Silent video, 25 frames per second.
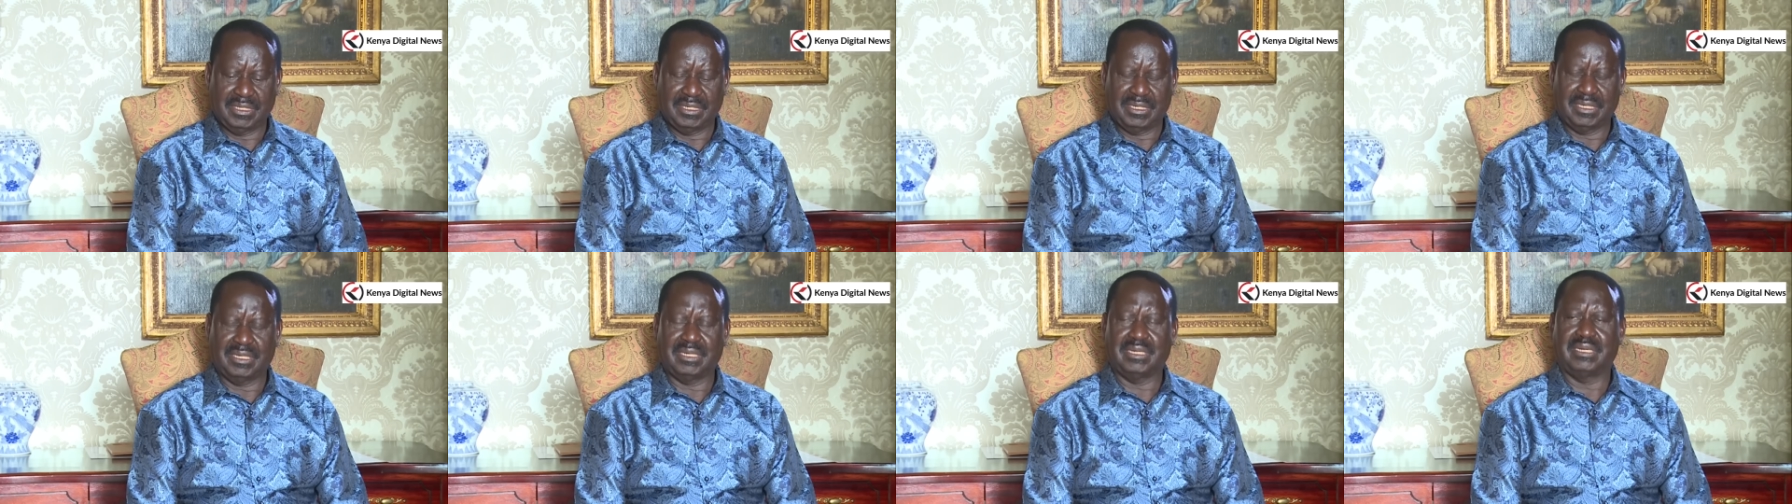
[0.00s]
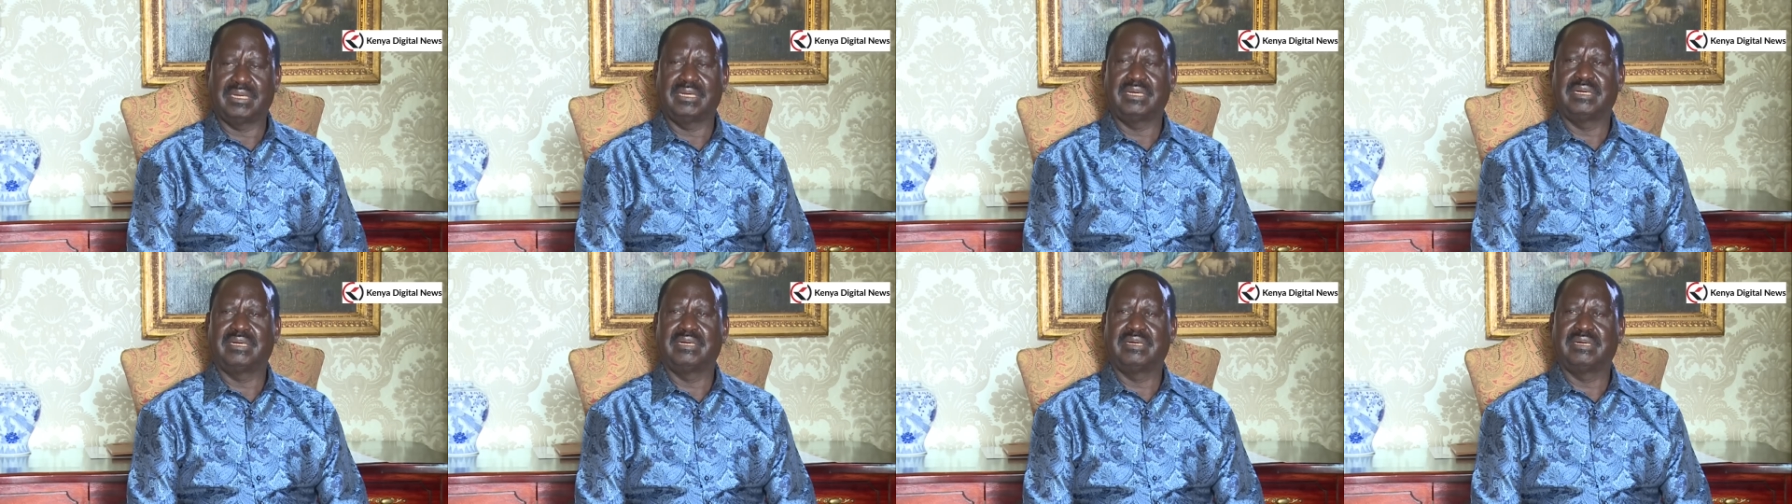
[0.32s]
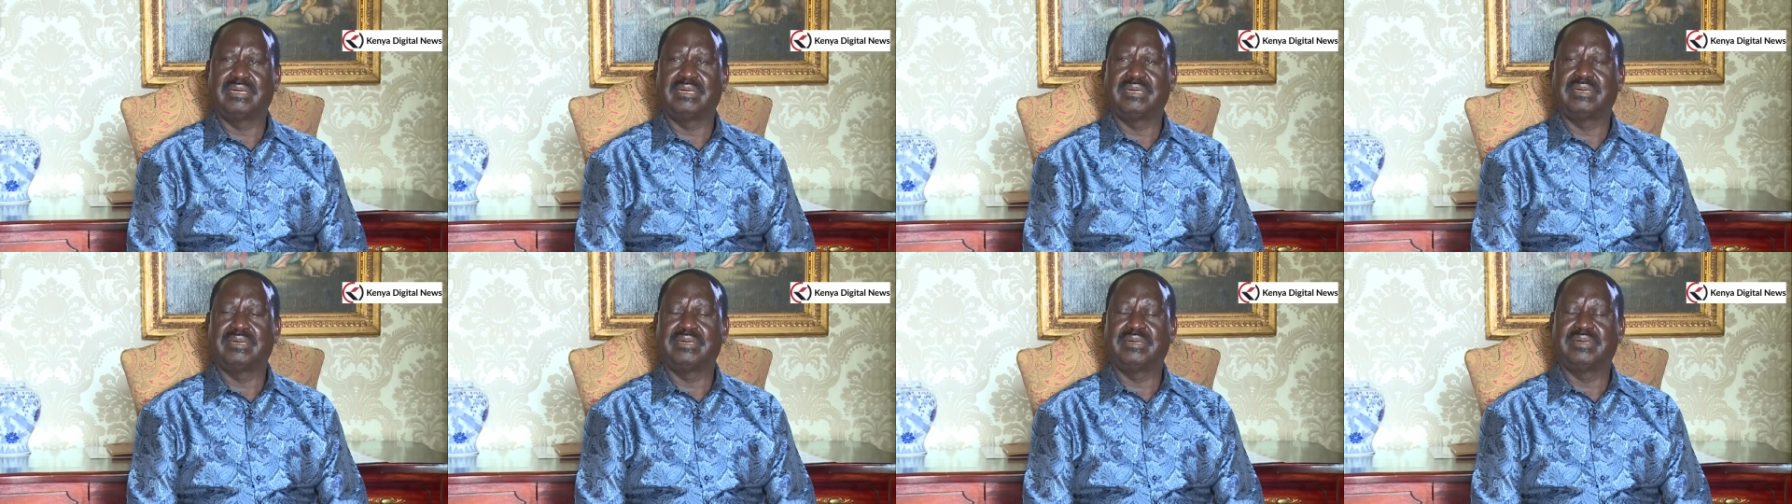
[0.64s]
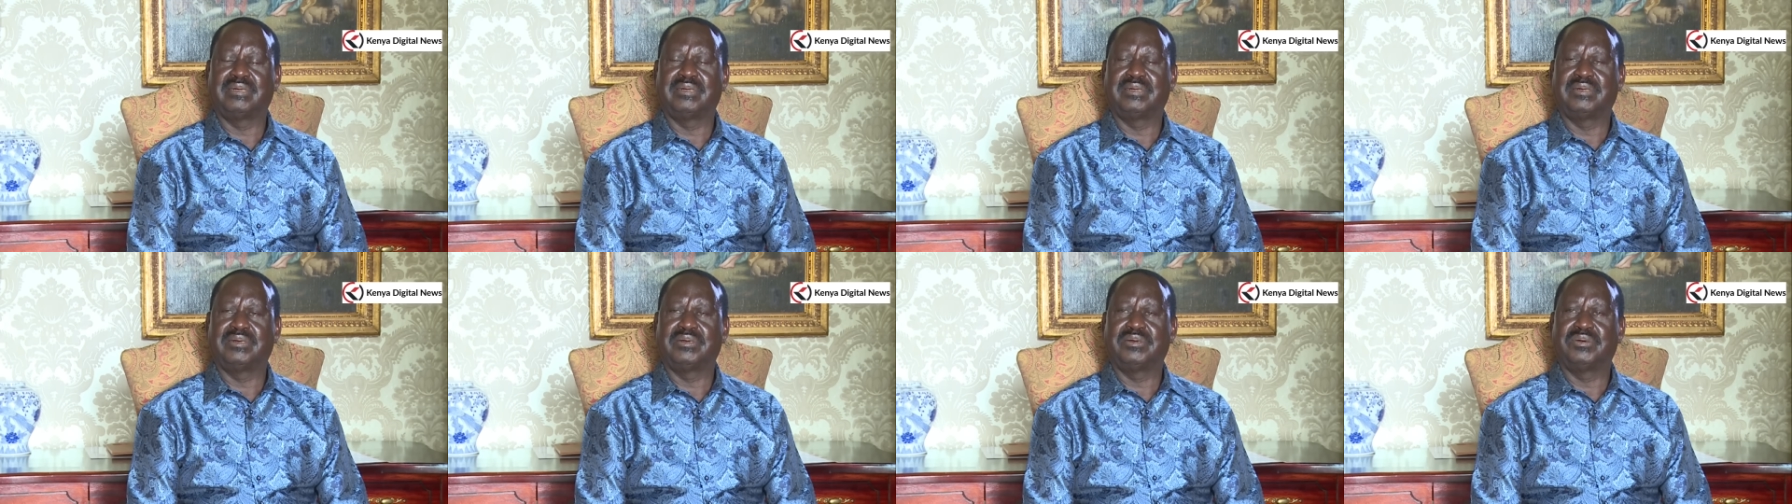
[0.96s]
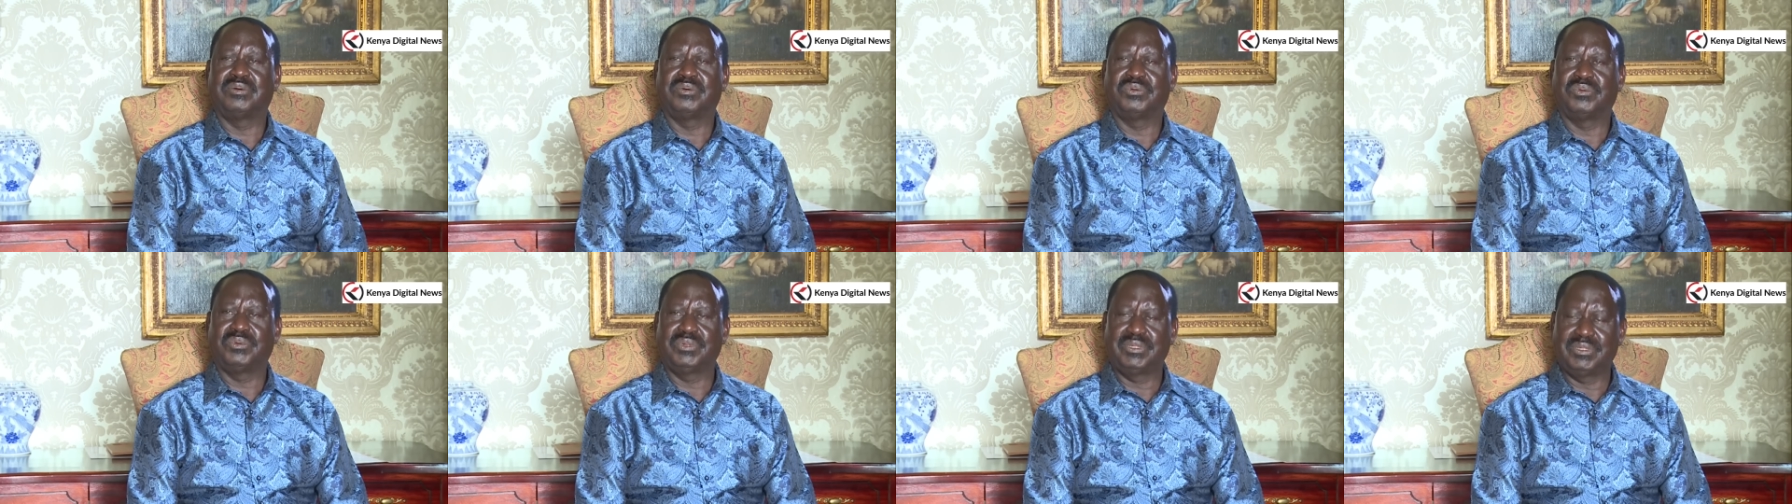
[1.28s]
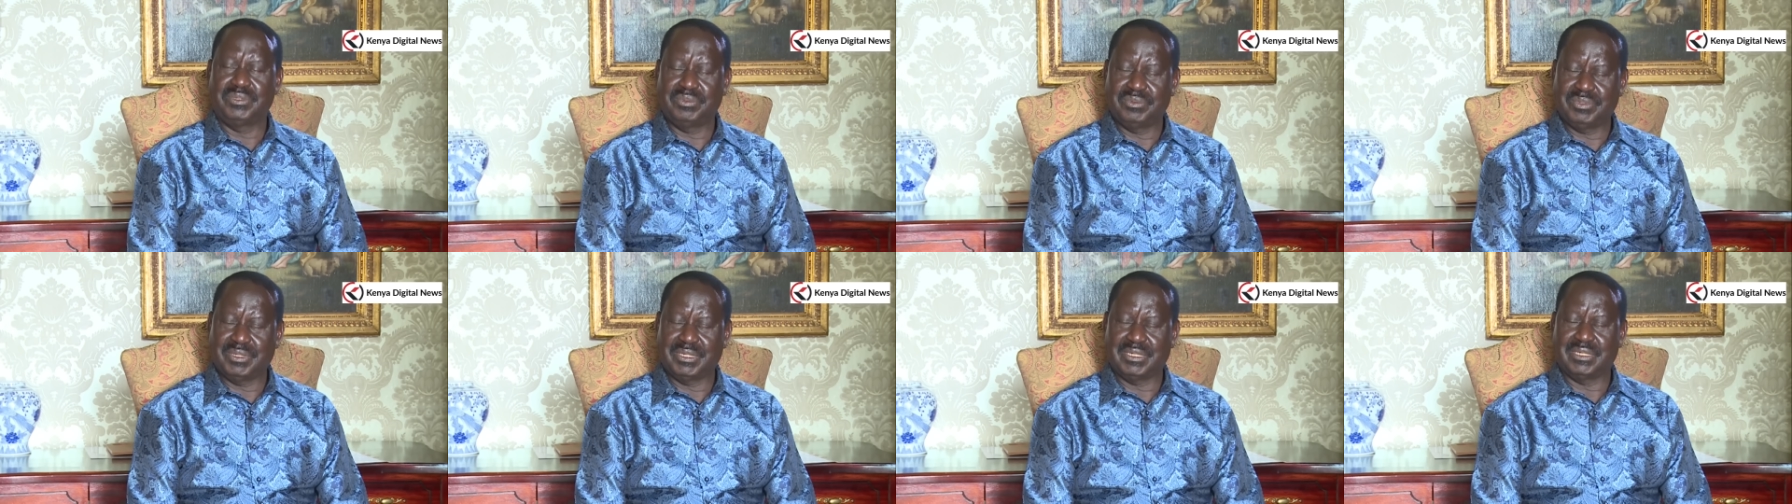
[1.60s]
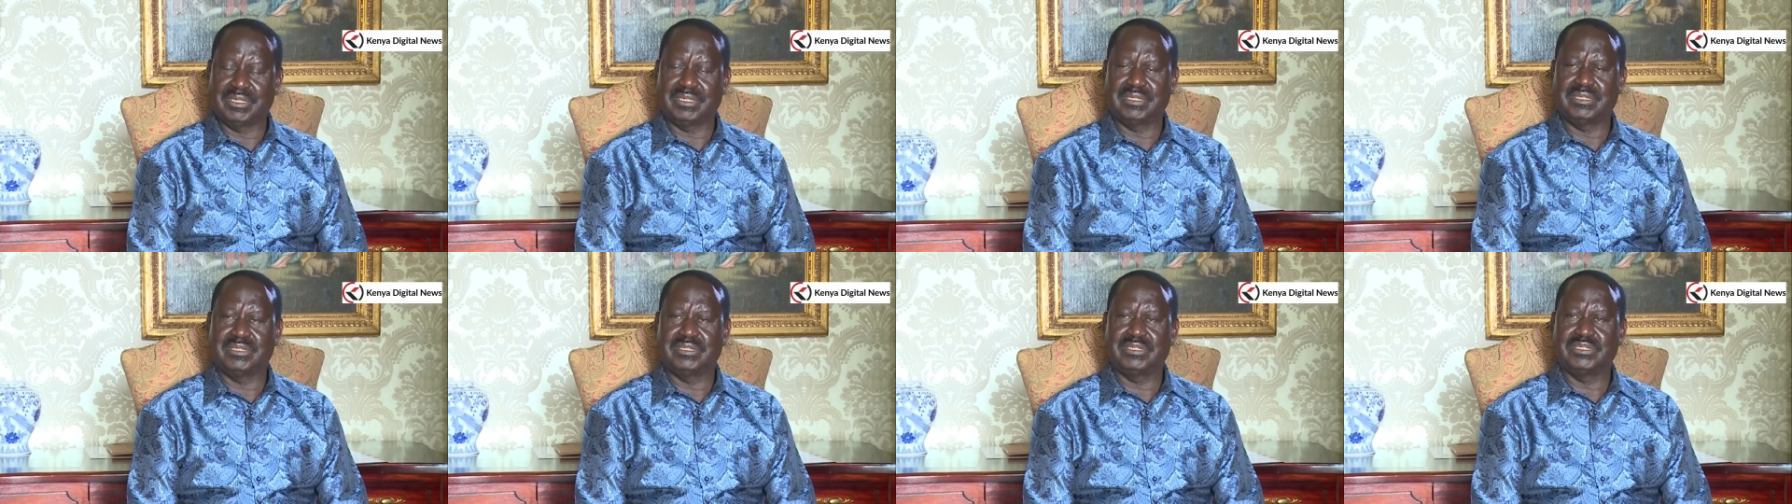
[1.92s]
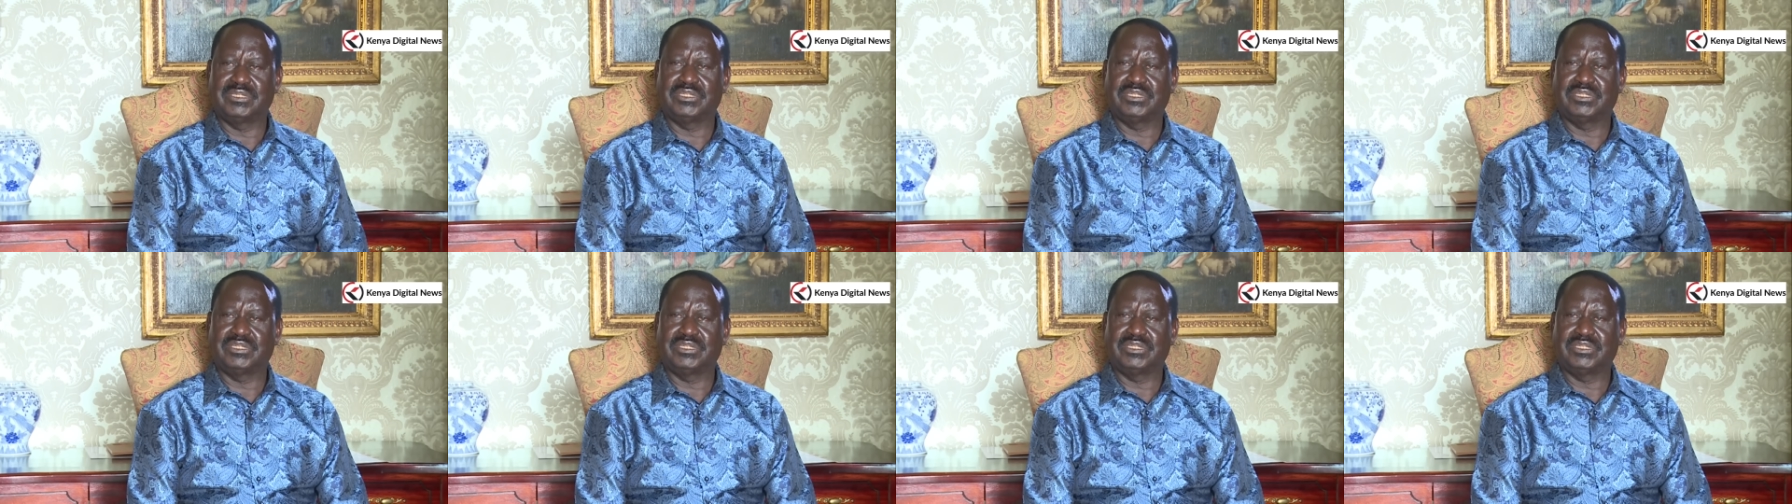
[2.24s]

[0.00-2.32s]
uh, we were